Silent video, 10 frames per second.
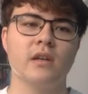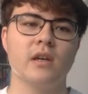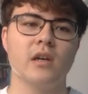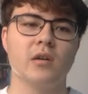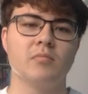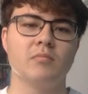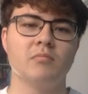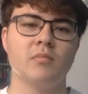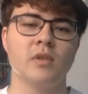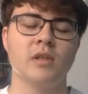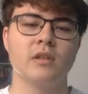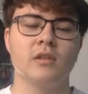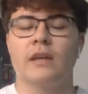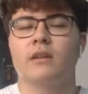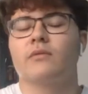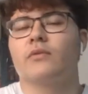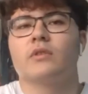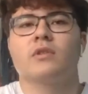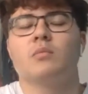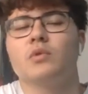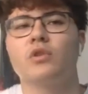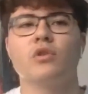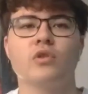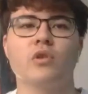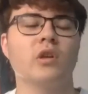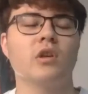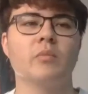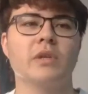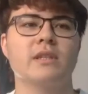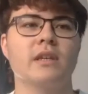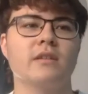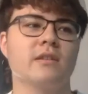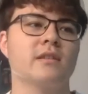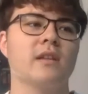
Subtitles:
for example, socioeconomic status.